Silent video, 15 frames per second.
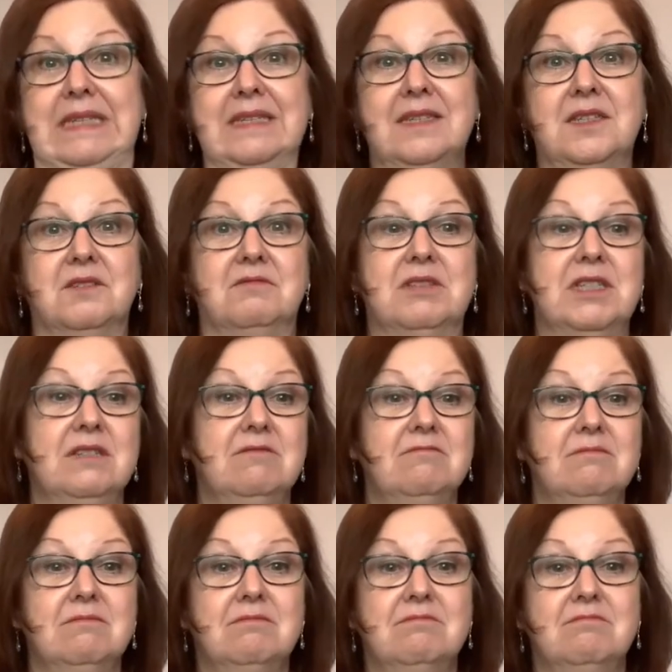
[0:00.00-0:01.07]
don't know,
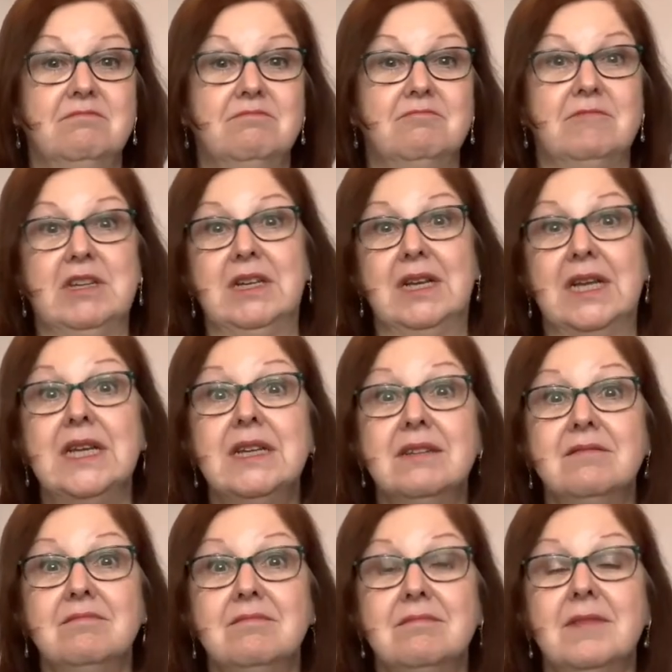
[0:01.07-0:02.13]
really.
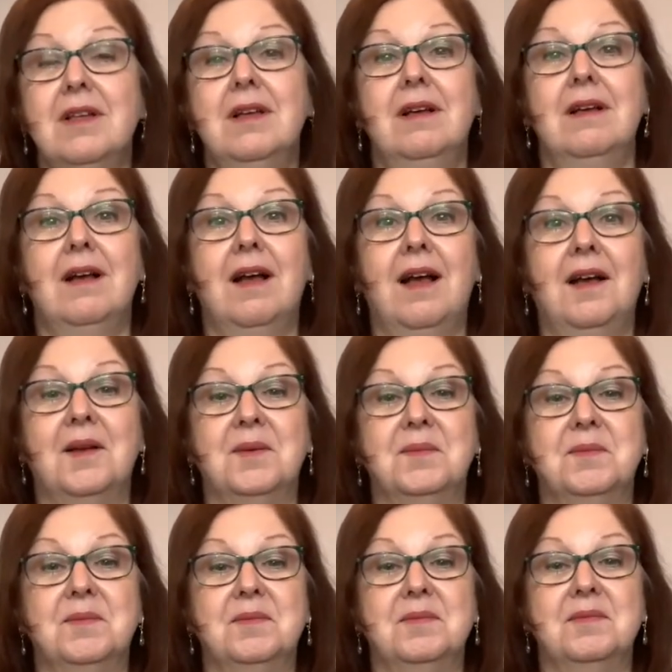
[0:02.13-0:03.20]

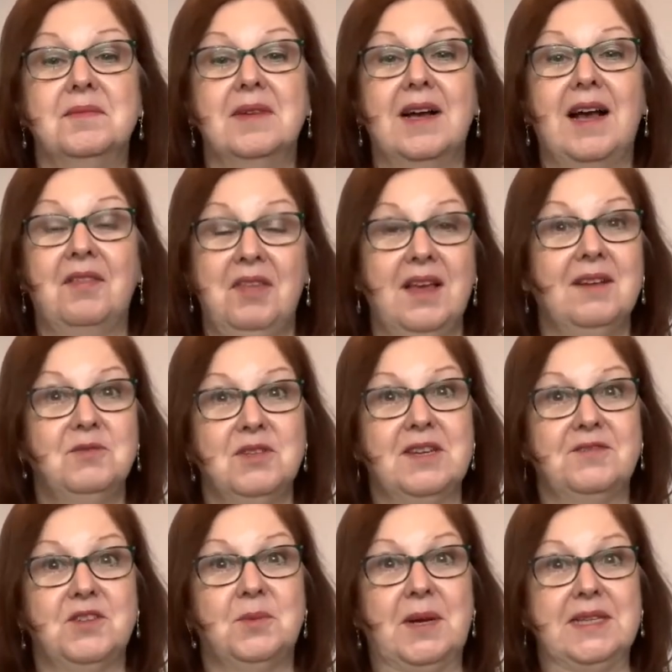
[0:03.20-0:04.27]
I think I'm just going to
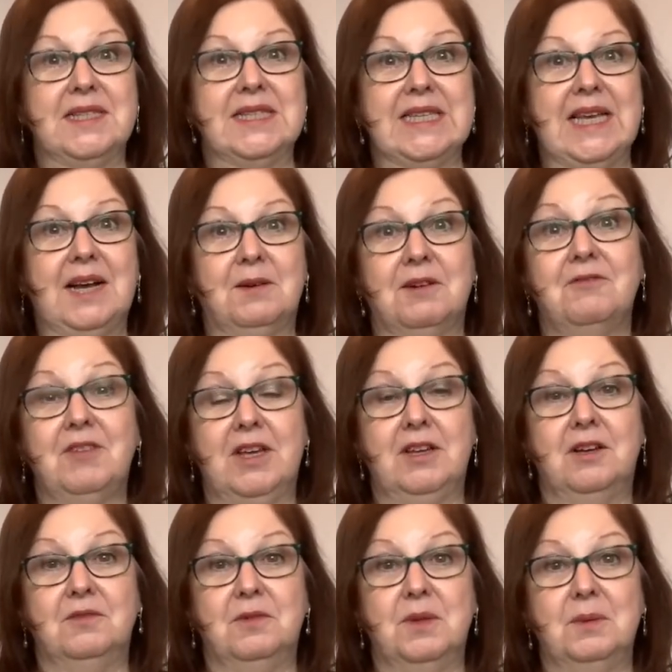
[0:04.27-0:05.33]
have to wait and see how I feel
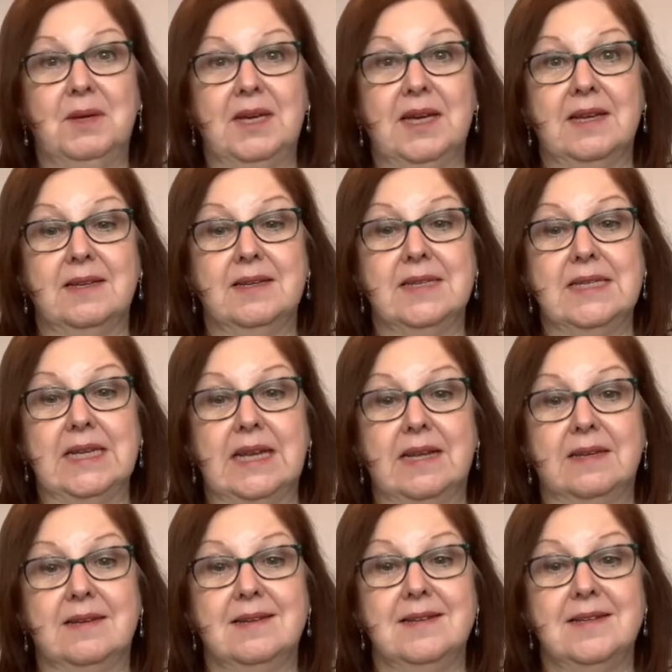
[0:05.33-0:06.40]
over the weekend,
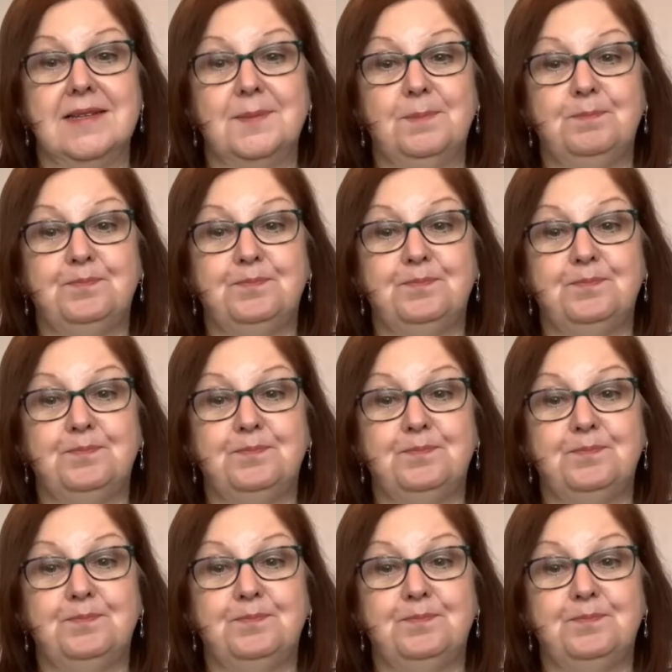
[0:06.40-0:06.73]
and